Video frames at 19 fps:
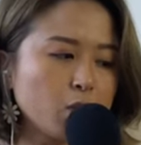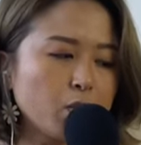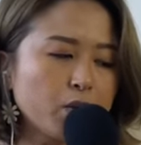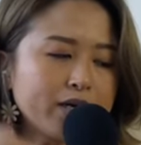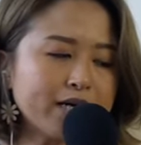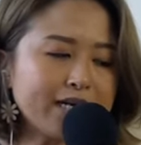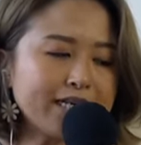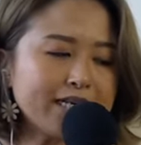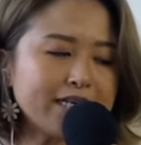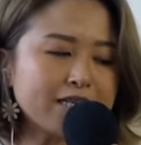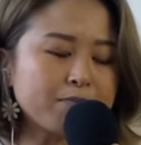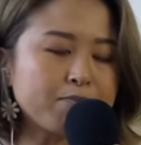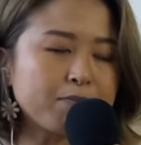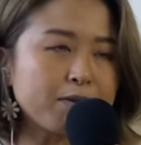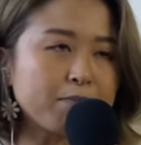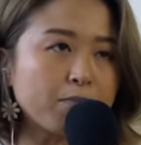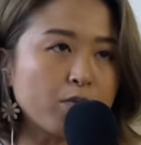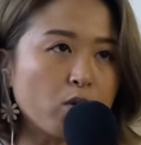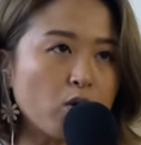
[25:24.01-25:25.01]
Wouldn't
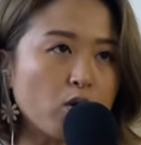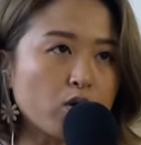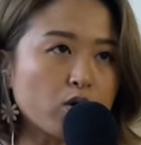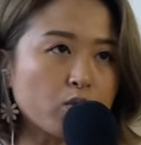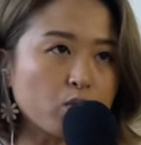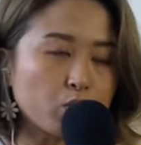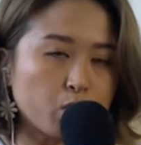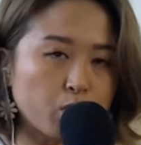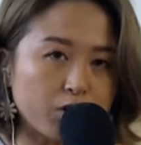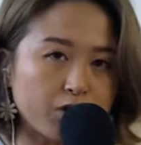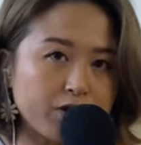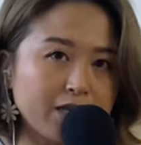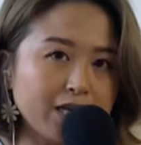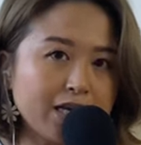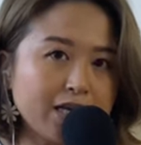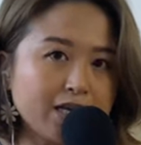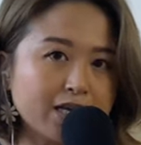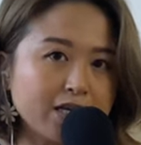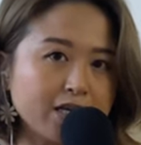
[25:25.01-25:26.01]
it be more
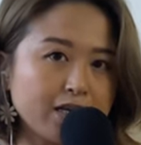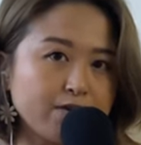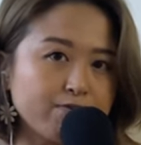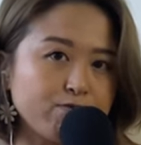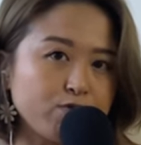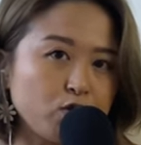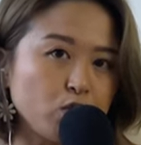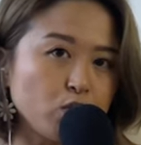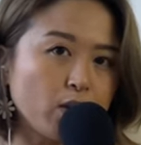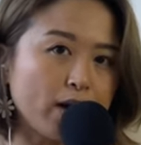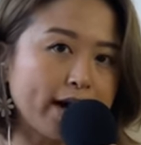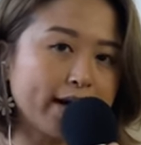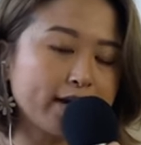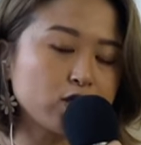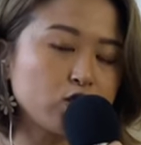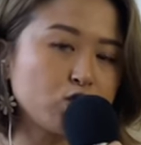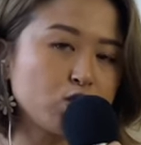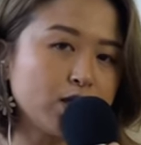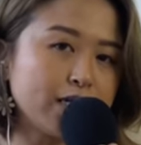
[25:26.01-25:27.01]
worth it if you
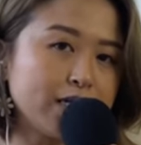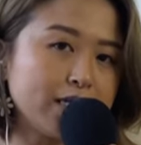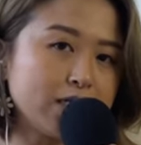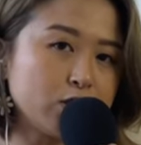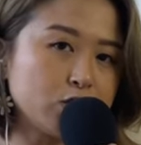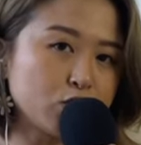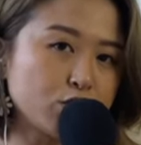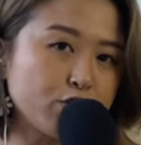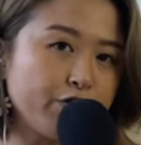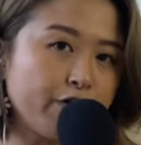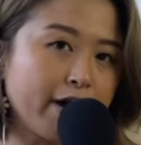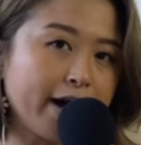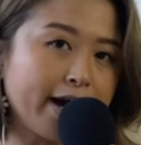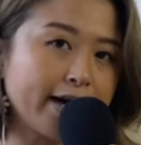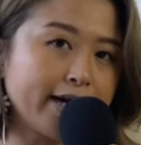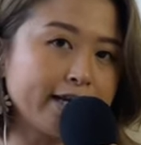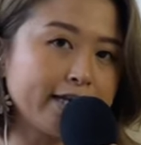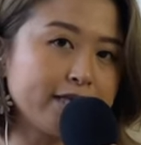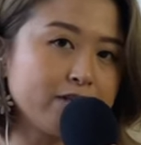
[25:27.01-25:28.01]
actually
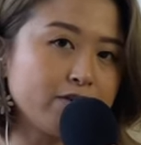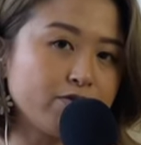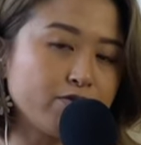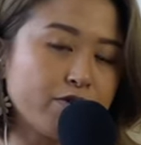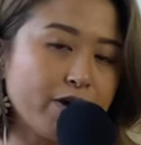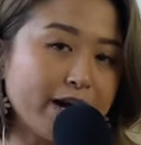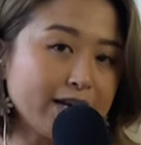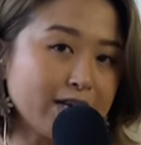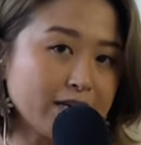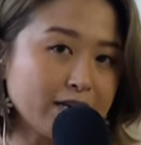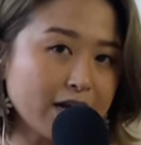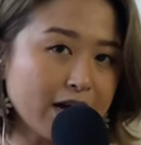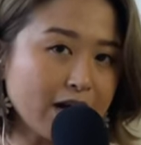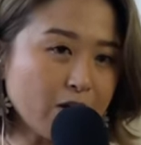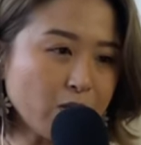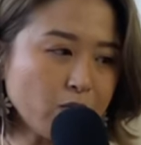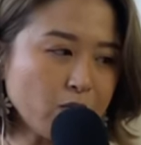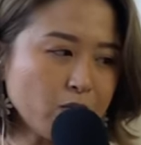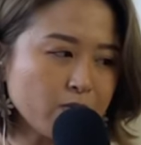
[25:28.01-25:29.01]
tried right
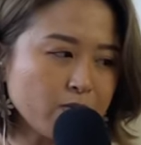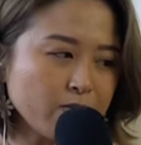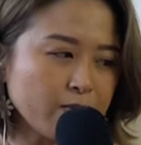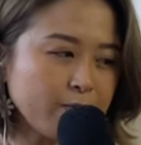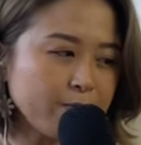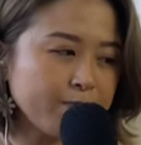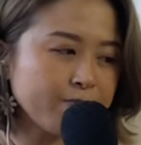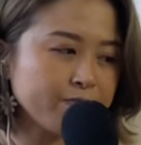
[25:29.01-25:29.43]
now?